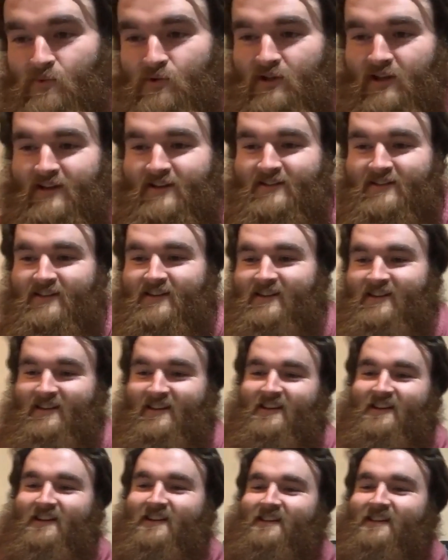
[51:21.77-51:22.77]
would like to
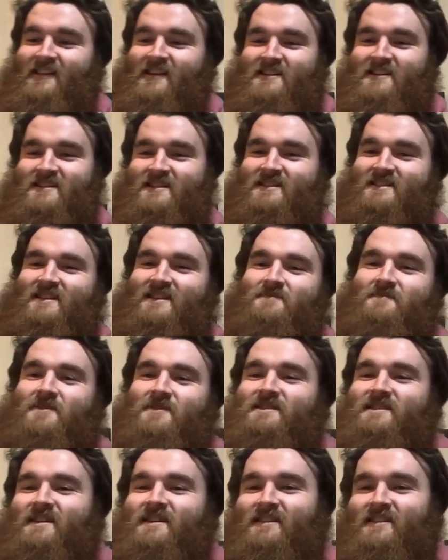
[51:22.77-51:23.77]
say in
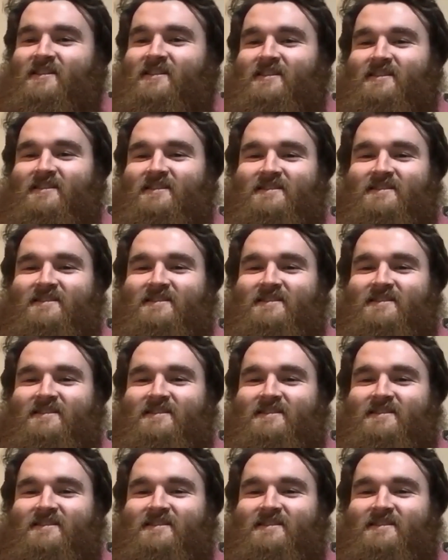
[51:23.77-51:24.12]
particular?